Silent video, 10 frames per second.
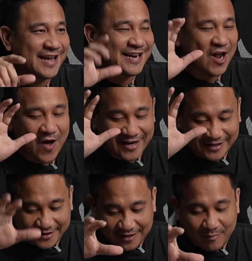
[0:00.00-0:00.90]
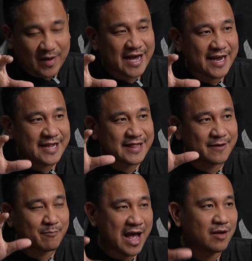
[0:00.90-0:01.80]
Now, I did not buy
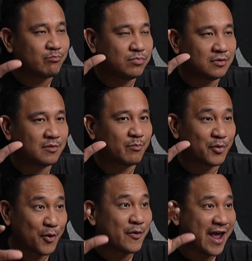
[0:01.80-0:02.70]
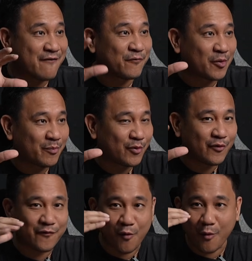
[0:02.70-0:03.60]
the MacBook Pro M4 Pro
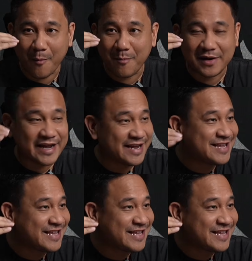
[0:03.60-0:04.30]
for playing